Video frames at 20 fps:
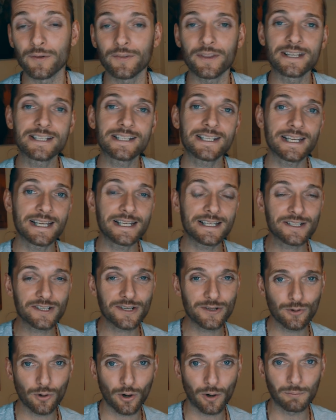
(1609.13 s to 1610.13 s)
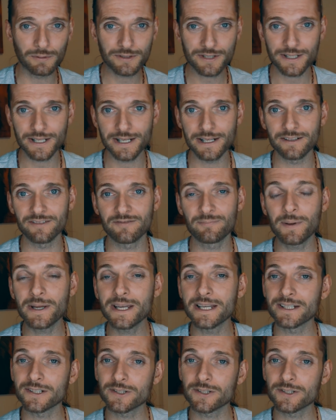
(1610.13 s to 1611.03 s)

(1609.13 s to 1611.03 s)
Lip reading: They see it as a normal state of being.